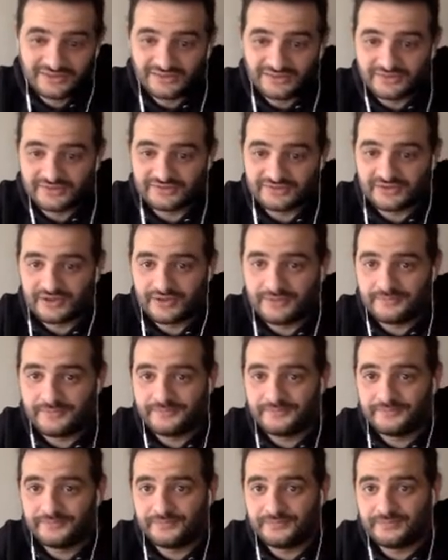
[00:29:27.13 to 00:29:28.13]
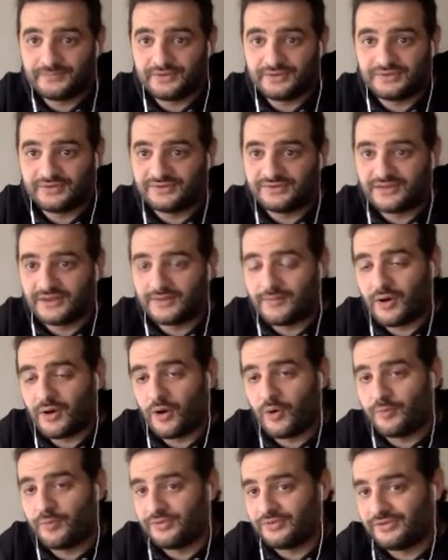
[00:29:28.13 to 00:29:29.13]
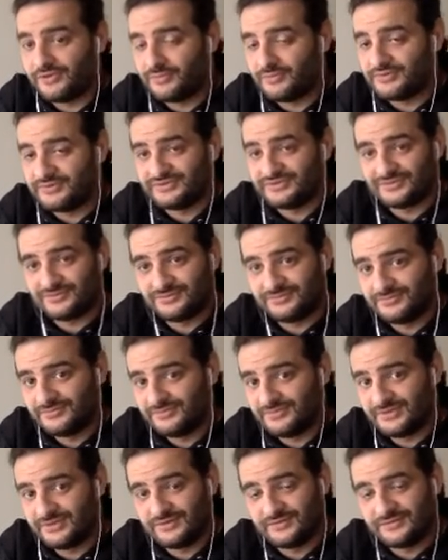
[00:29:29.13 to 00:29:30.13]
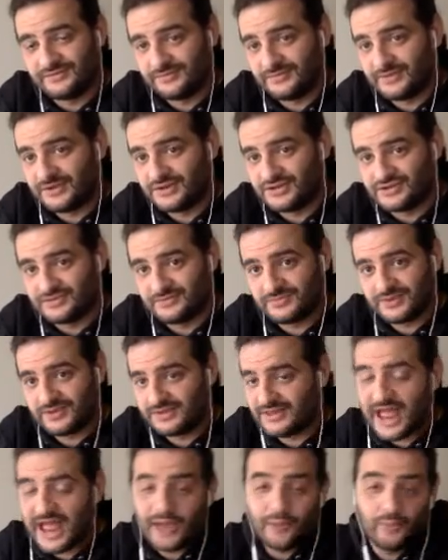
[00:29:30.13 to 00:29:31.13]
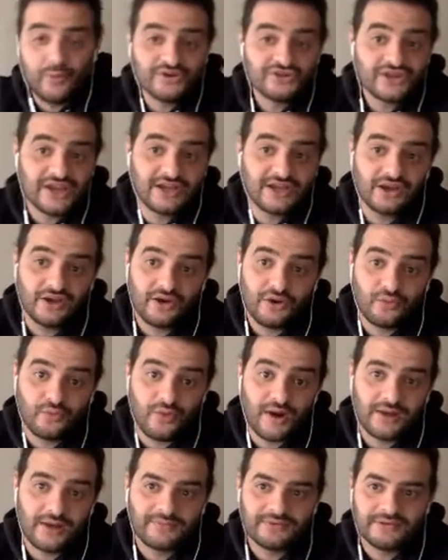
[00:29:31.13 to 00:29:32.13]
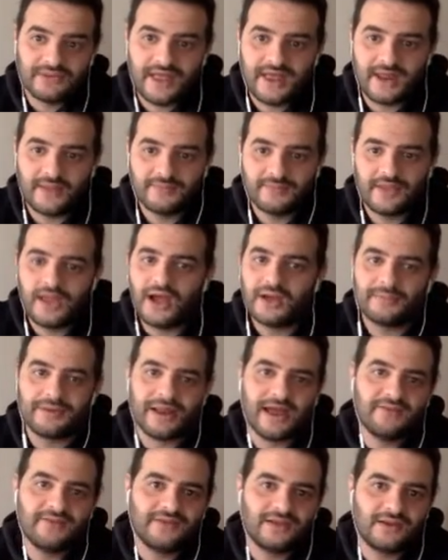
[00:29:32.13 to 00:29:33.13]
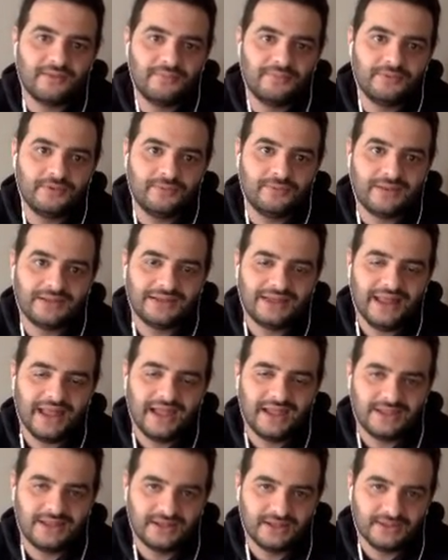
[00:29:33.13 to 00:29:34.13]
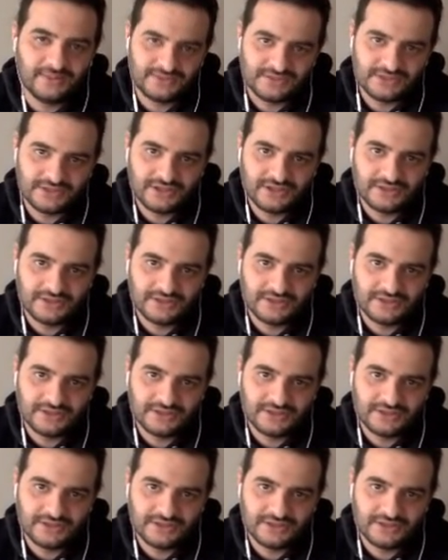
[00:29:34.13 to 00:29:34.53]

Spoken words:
or something because then I'm hoping there'll be some information by that. I wish I could go right up to lineup lock, but I've got to build my lineups.